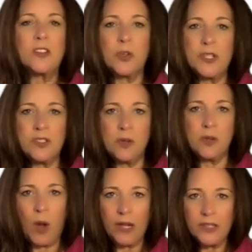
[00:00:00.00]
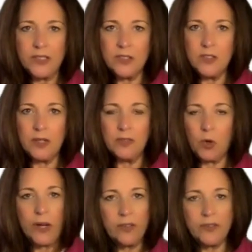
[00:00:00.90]
Kristen Watson doing
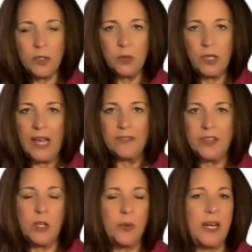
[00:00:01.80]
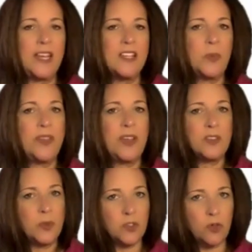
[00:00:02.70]
quite a few live Q&As with us,
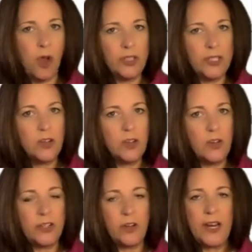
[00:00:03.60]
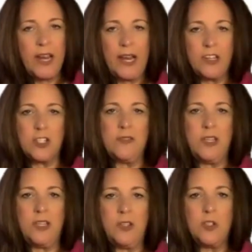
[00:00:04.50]
which are all here on our
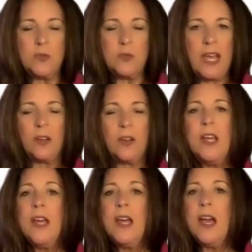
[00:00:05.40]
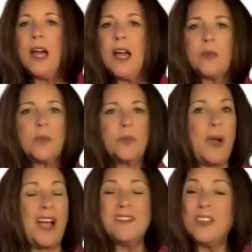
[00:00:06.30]
AHTV YouTube channel, uh,
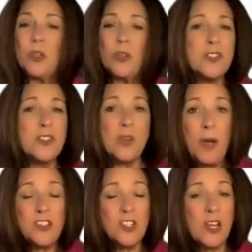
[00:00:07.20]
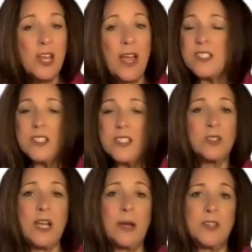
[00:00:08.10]
I've learned so much. Every single
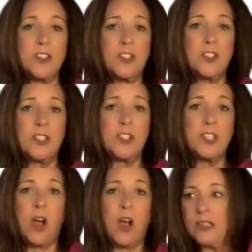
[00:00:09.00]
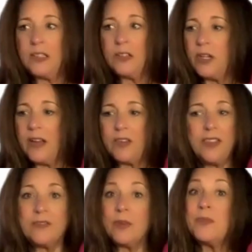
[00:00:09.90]
time that she talks, I learn
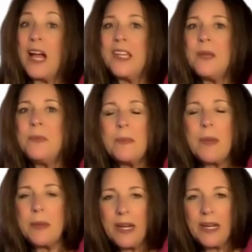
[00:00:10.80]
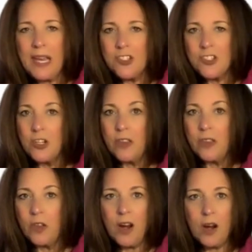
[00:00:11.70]
everything from not keeping my medication in the
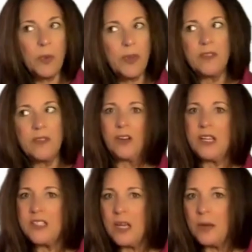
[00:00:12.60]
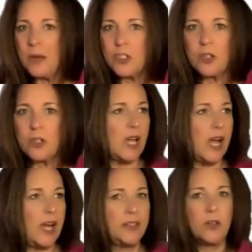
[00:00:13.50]
car with the varying temperatures,
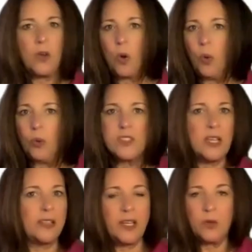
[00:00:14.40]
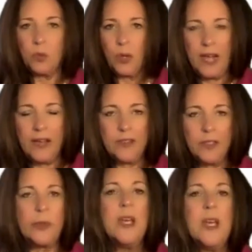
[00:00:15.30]
hot, cold, sunlight, what have
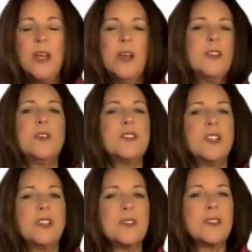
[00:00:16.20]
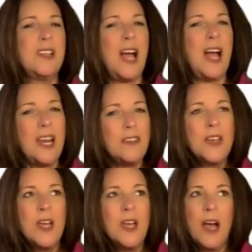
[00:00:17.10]
you. So there's a lot of
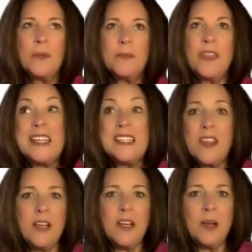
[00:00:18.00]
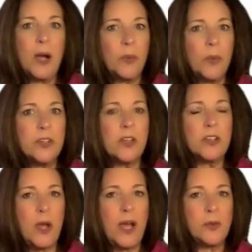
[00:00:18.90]
things to think about when you're going to
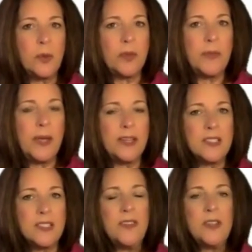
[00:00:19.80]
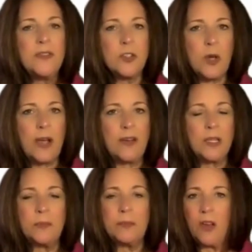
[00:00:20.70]
travel with meds, even if you're
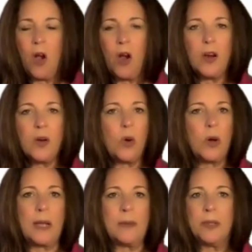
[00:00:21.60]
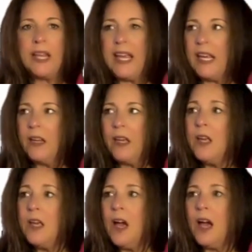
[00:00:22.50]
traveling by car or by plane.
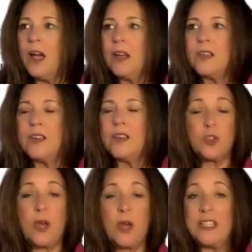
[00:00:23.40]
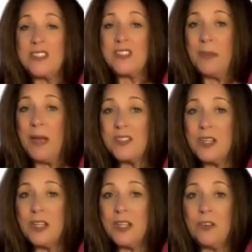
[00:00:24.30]
If you're traveling
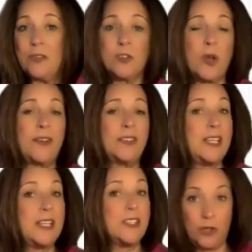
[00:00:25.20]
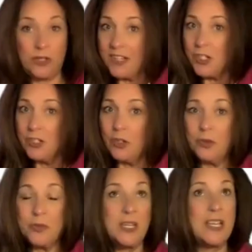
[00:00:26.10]
domestic, if you're traveling
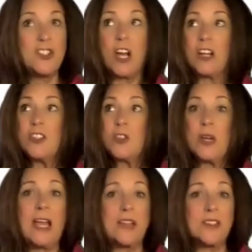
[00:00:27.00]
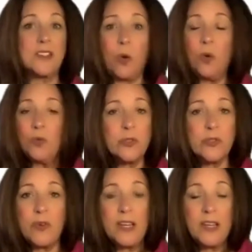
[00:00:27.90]
international, each country has their own rules
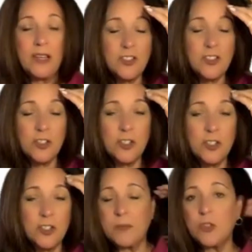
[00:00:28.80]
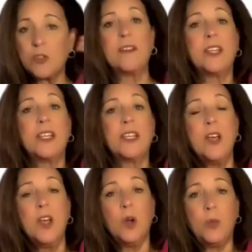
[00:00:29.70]
and regulations when it comes to traveling
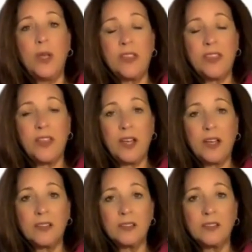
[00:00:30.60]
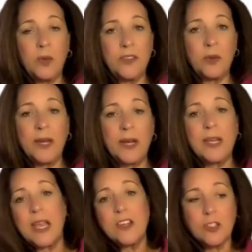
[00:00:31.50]
with your
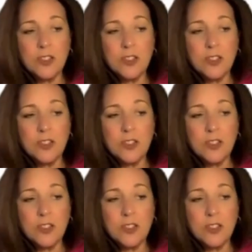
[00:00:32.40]
medication.